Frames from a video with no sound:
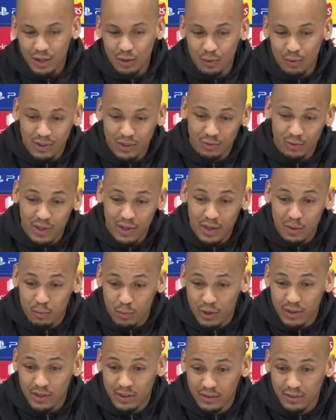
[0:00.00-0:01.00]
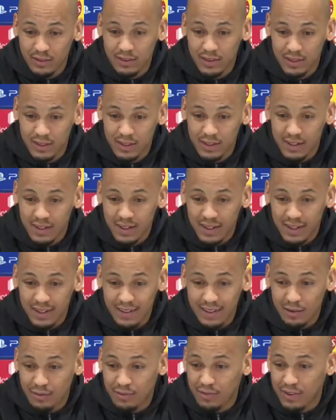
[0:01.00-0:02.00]
It was really important
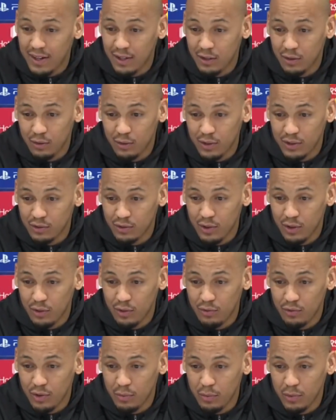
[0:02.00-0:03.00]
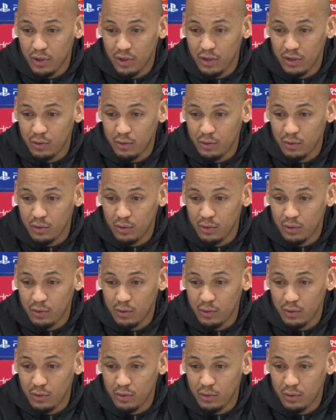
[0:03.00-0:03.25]
in the final as well for me.